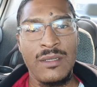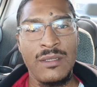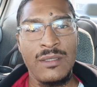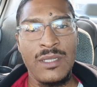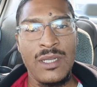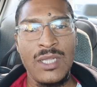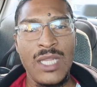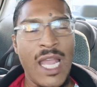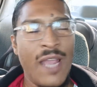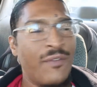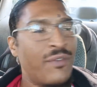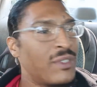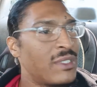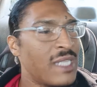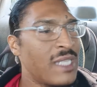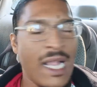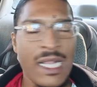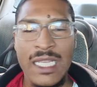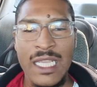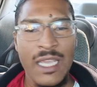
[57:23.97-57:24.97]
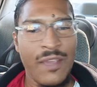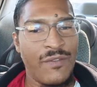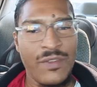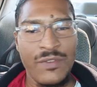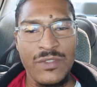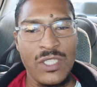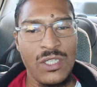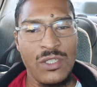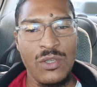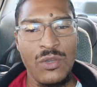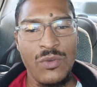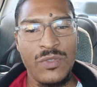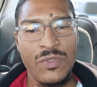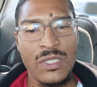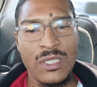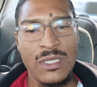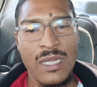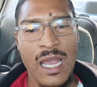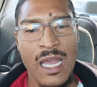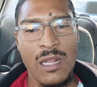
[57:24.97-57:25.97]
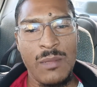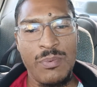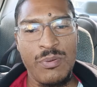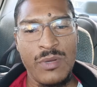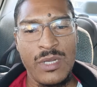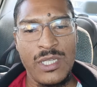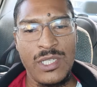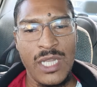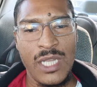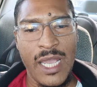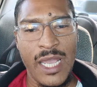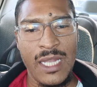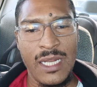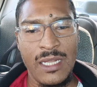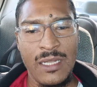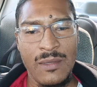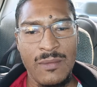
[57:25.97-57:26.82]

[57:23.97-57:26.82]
Your life was not given to you to not appreciate it.